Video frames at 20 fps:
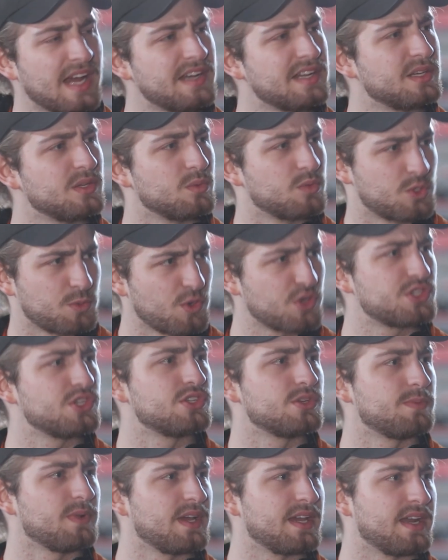kind of sports
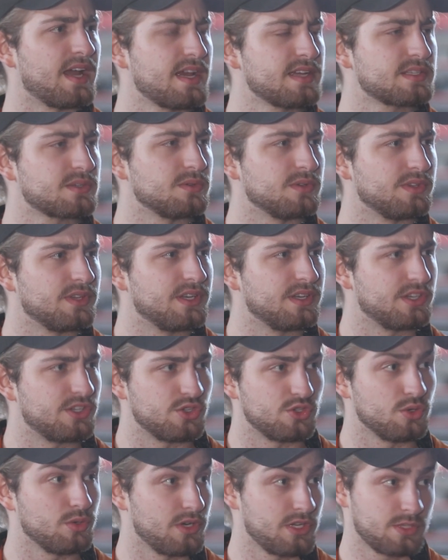did you play in high school then?
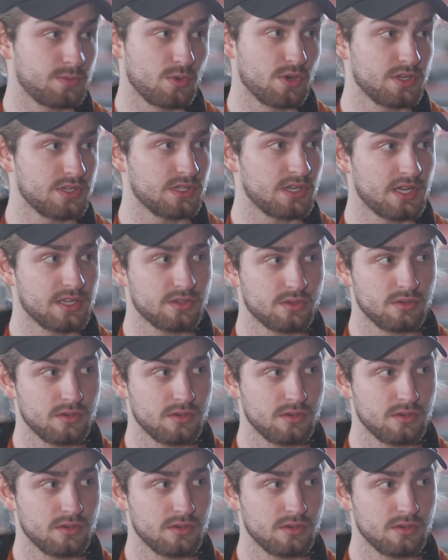Did you do any sports in high